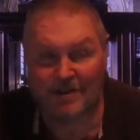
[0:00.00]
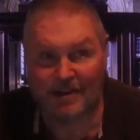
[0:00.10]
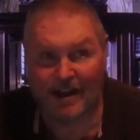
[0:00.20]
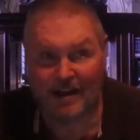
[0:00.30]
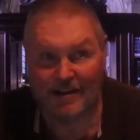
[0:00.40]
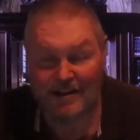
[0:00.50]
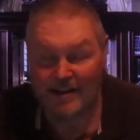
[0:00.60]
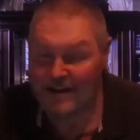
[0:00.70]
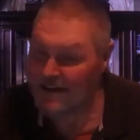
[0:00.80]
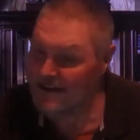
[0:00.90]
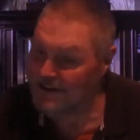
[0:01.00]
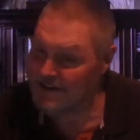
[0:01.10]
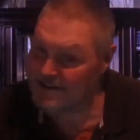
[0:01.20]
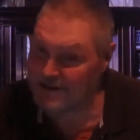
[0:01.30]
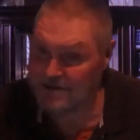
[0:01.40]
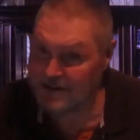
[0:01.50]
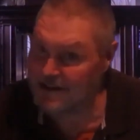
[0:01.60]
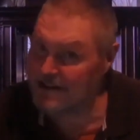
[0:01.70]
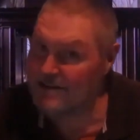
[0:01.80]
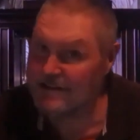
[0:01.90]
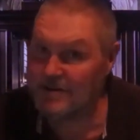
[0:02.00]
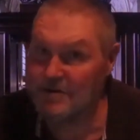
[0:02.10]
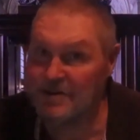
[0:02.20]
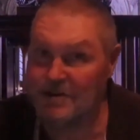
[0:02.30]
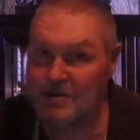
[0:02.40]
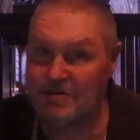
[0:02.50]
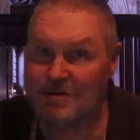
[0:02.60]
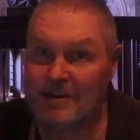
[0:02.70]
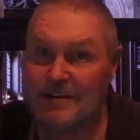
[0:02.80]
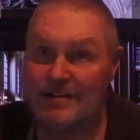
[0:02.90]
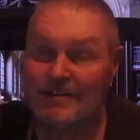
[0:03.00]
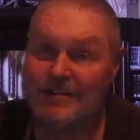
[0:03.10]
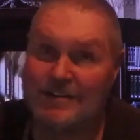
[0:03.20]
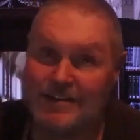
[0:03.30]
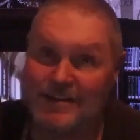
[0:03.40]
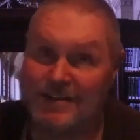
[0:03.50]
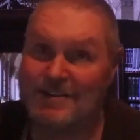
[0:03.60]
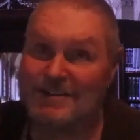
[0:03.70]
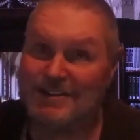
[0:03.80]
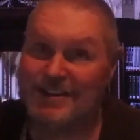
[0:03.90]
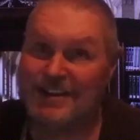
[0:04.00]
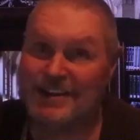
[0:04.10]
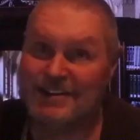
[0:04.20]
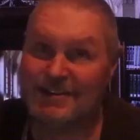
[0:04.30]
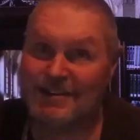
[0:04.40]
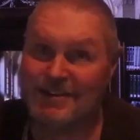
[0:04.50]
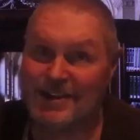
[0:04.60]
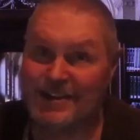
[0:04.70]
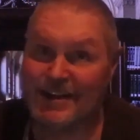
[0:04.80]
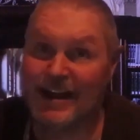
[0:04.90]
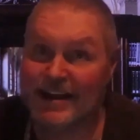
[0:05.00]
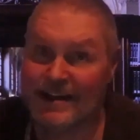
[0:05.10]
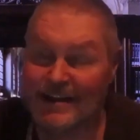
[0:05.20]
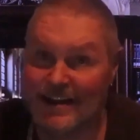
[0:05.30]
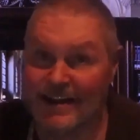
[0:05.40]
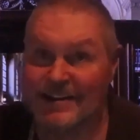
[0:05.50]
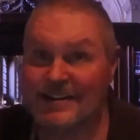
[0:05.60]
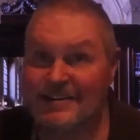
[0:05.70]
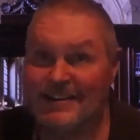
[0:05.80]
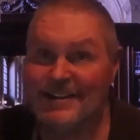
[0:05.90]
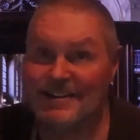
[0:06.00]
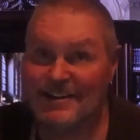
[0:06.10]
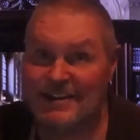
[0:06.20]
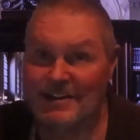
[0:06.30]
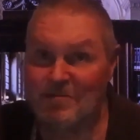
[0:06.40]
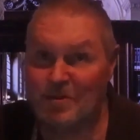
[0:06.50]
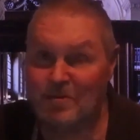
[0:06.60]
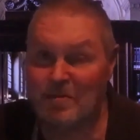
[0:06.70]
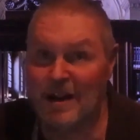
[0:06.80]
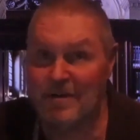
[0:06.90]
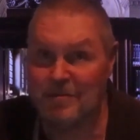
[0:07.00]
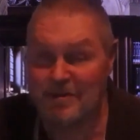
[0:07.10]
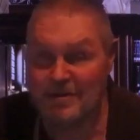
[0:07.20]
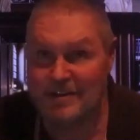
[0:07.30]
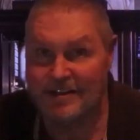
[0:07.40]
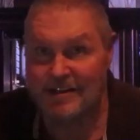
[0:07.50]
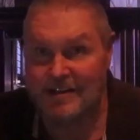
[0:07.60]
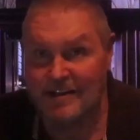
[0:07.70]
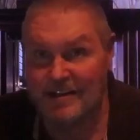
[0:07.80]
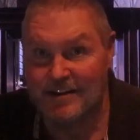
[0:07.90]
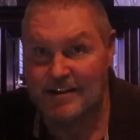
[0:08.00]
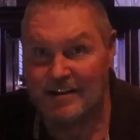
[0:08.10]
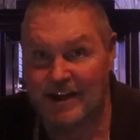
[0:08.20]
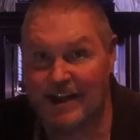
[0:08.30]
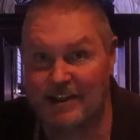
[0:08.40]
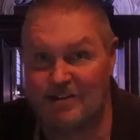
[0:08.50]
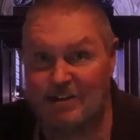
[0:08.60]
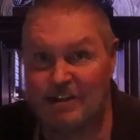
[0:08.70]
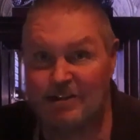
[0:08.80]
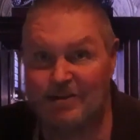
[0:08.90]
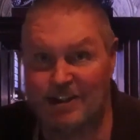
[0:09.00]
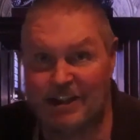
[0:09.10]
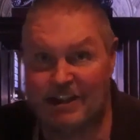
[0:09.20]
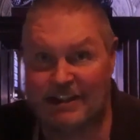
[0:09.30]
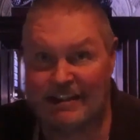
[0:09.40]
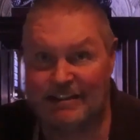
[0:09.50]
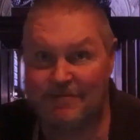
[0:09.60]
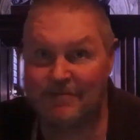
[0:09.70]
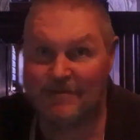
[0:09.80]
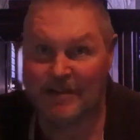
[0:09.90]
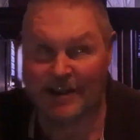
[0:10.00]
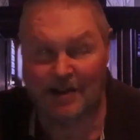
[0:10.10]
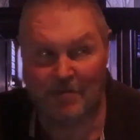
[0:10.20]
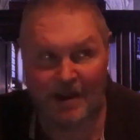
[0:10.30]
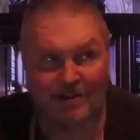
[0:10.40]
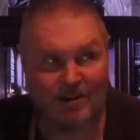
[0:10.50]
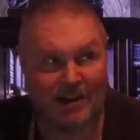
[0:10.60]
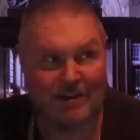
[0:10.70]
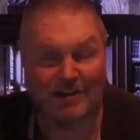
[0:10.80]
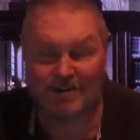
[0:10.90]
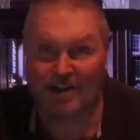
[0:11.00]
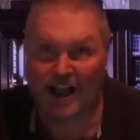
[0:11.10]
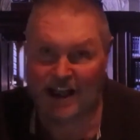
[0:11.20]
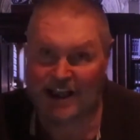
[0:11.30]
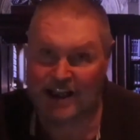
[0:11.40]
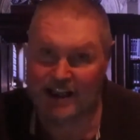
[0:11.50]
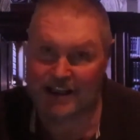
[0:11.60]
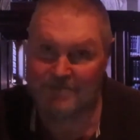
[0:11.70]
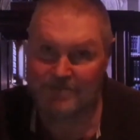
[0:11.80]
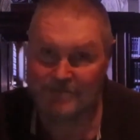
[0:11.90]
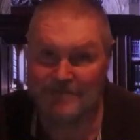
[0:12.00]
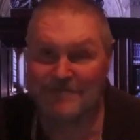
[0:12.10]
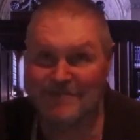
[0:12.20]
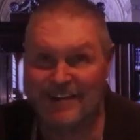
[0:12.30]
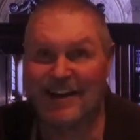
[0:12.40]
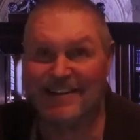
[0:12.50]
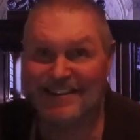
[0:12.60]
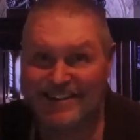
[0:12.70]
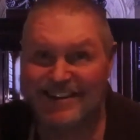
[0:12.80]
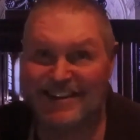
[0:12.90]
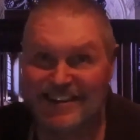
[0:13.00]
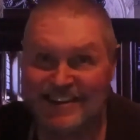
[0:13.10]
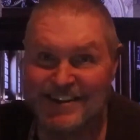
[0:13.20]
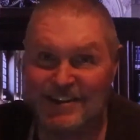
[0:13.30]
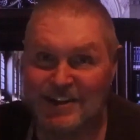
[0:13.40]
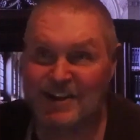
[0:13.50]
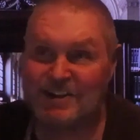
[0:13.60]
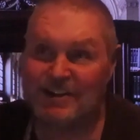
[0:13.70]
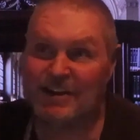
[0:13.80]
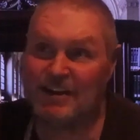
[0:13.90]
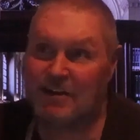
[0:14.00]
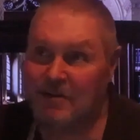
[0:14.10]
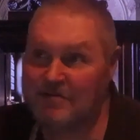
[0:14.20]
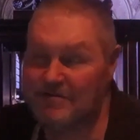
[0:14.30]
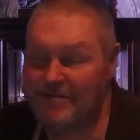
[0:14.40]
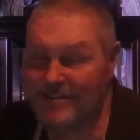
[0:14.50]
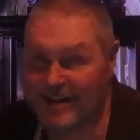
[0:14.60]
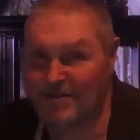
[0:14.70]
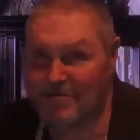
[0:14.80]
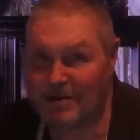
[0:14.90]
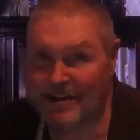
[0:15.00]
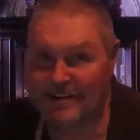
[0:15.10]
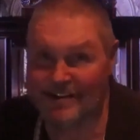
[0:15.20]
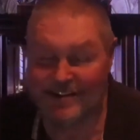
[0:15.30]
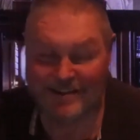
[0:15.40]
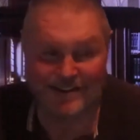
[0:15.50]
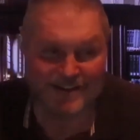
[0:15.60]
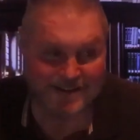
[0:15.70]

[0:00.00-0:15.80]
prophet of God. And I said, well, that's not what the Jews say. They say he's here today, and he's in the Hebrew Bible. That's it. Jihad. Anybody see this guy killing? yeah, cut his head off. That's fine.